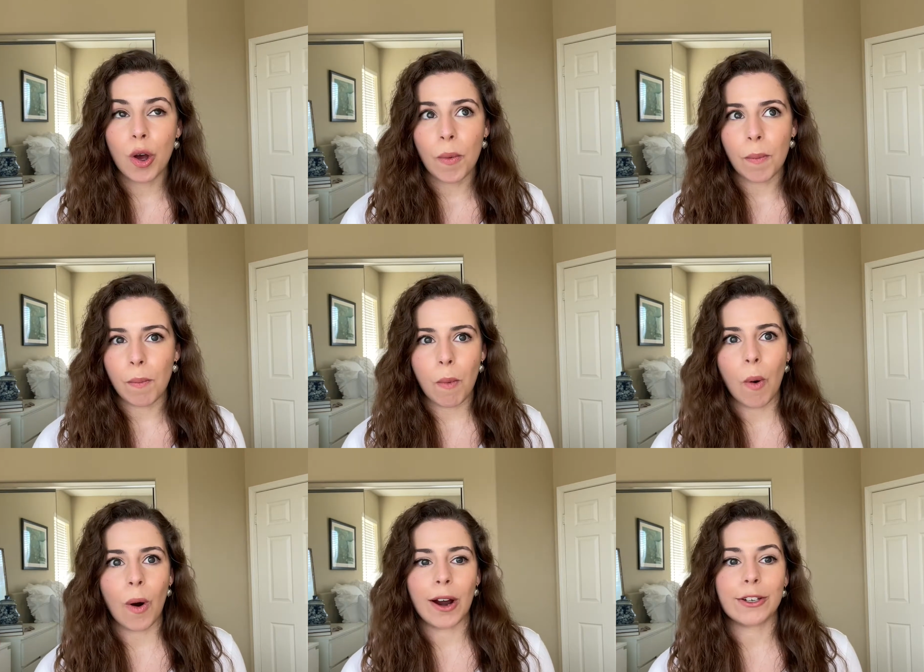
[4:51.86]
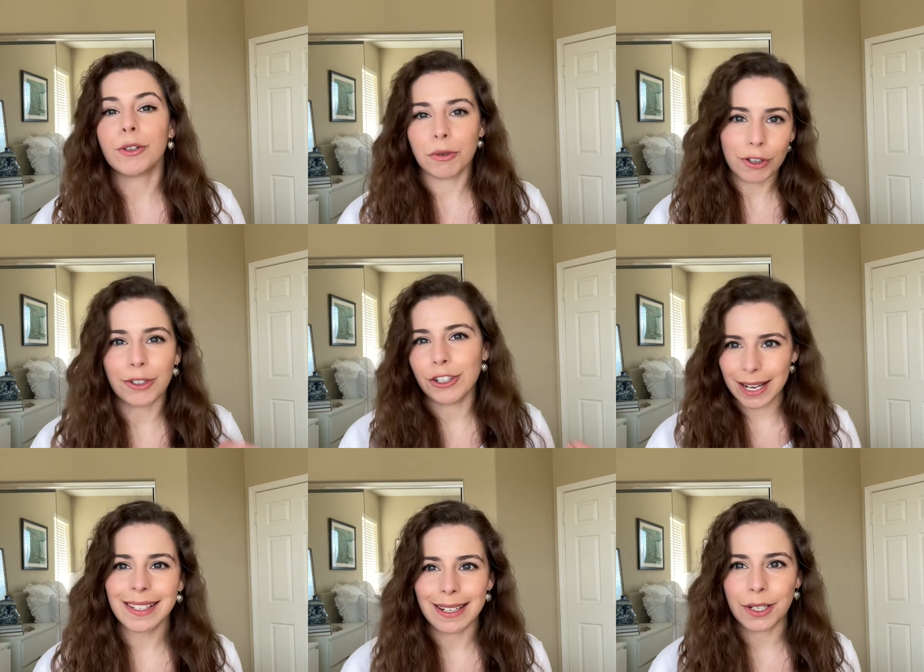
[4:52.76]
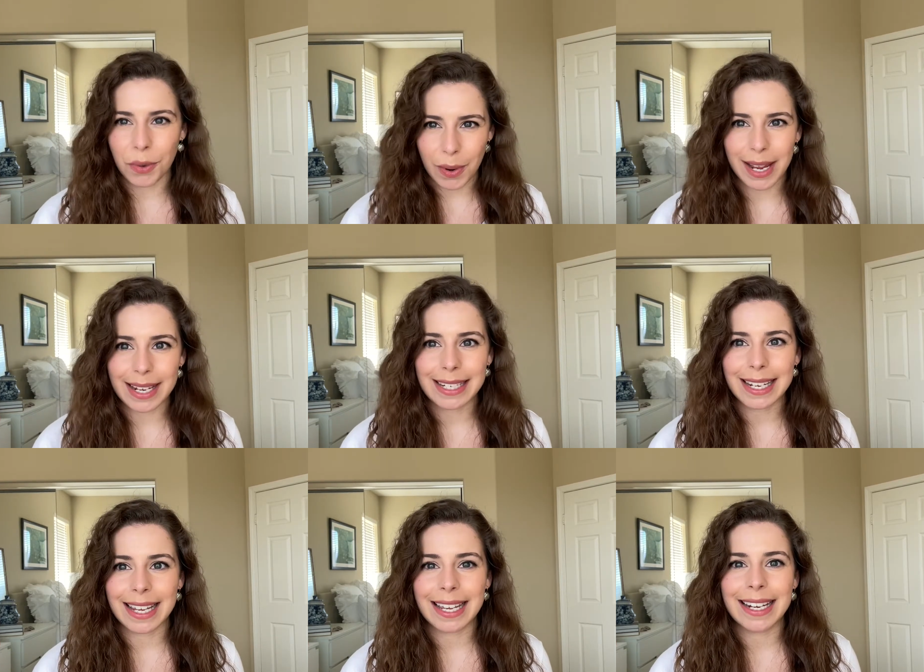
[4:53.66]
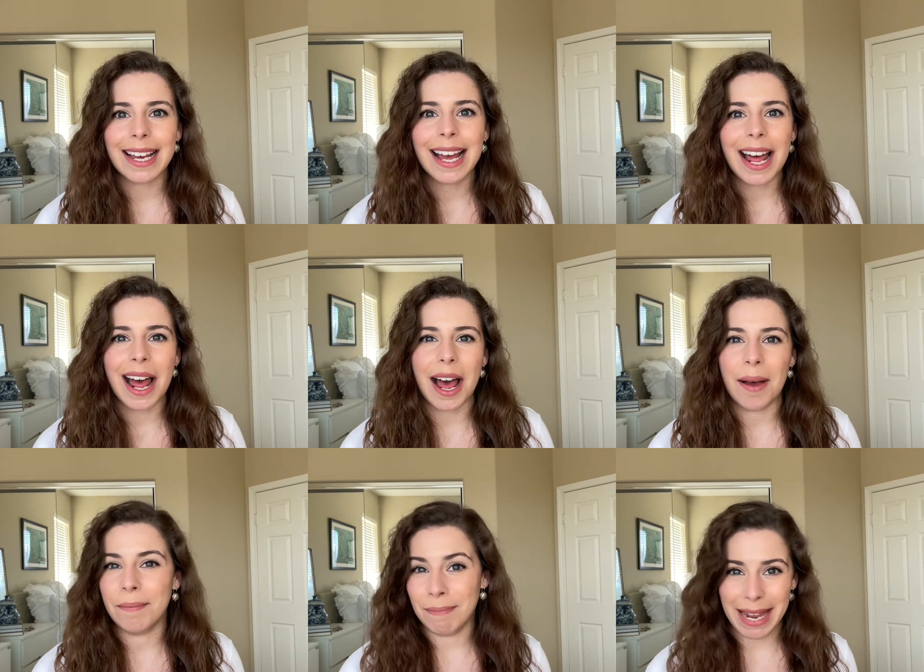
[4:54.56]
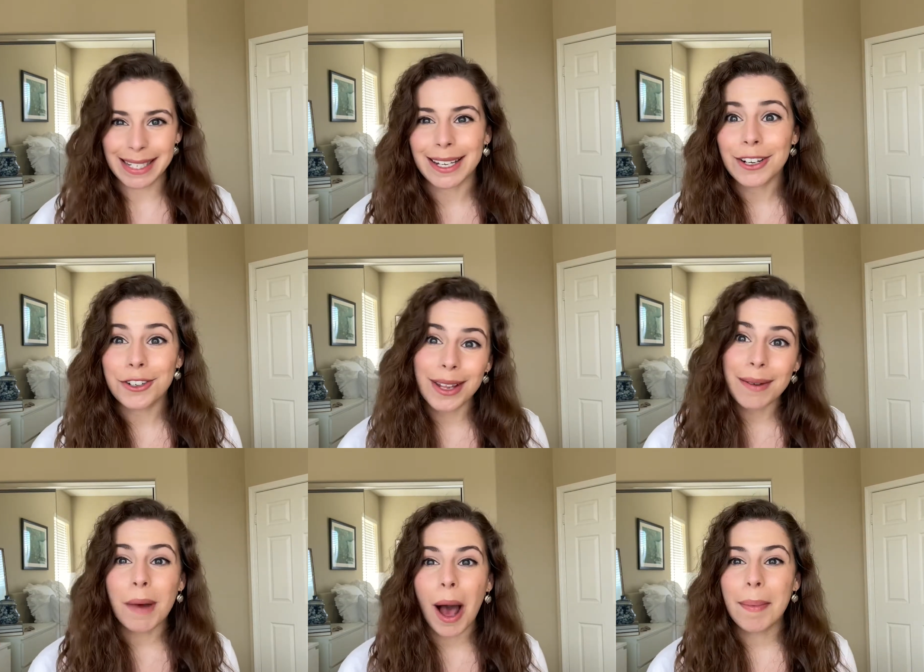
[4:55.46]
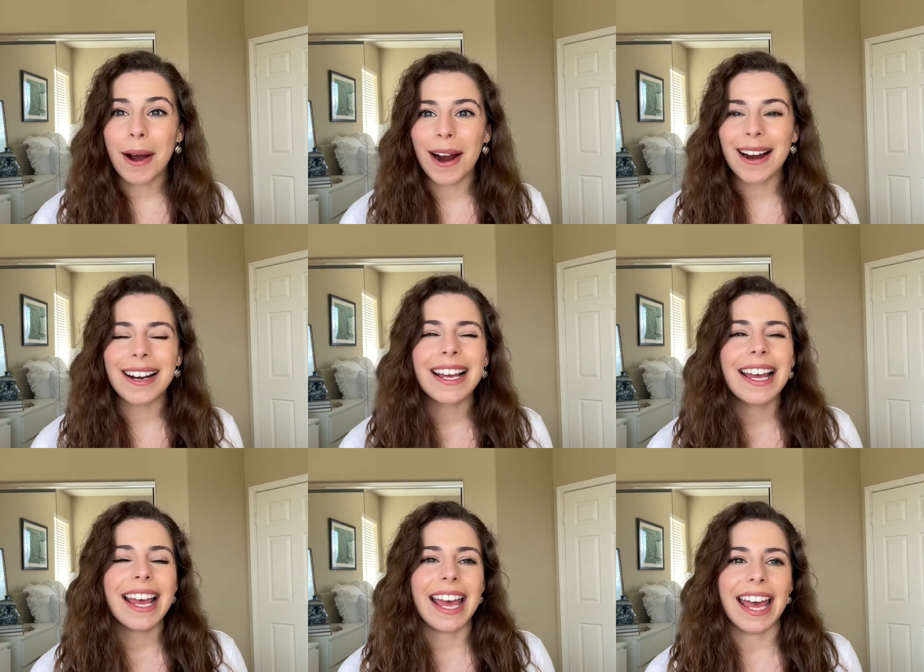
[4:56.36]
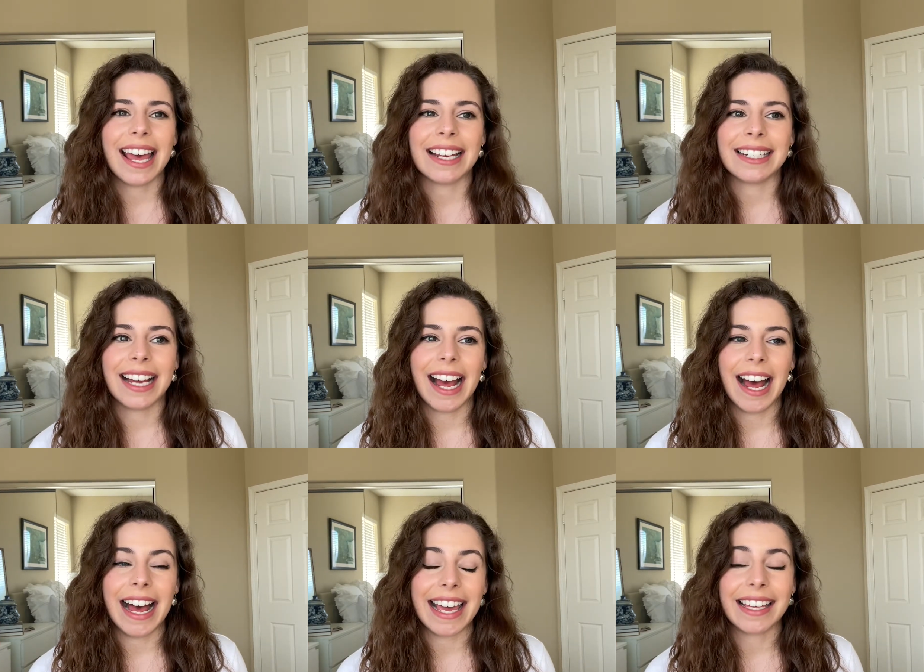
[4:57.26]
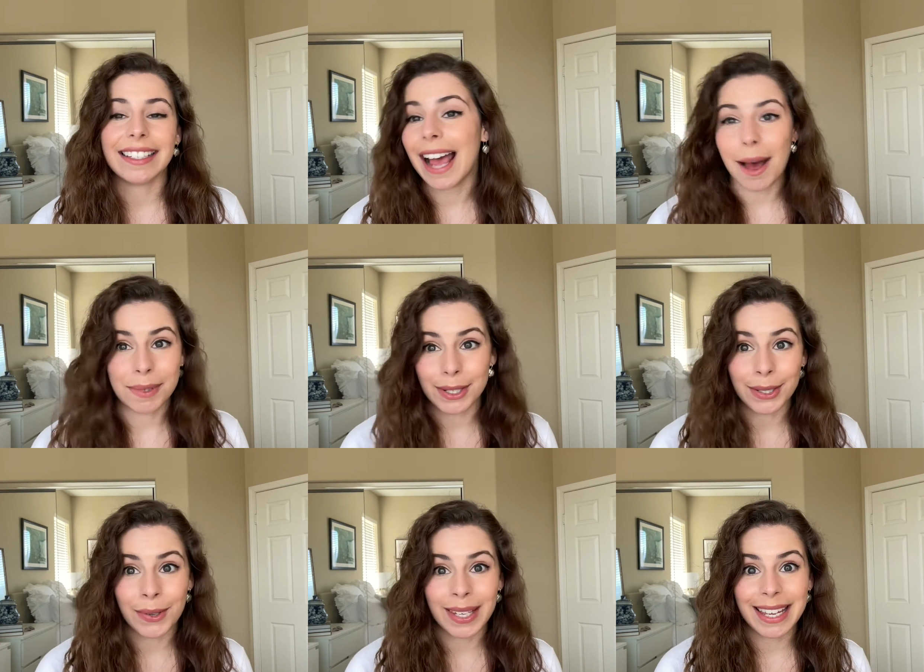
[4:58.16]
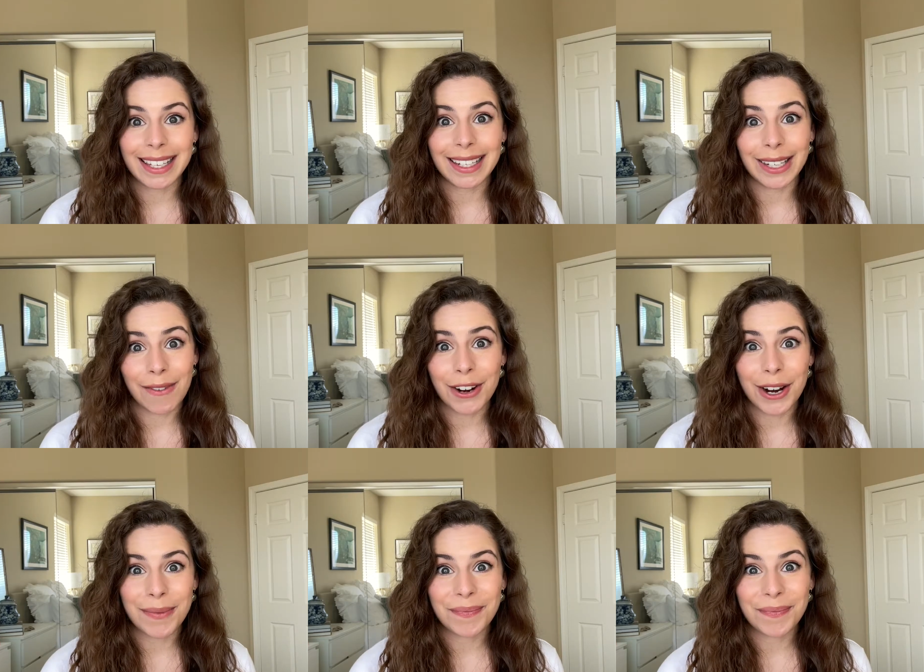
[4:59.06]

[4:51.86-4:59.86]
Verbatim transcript: more social justice oriented um, message than pop art. And I absolutely love her.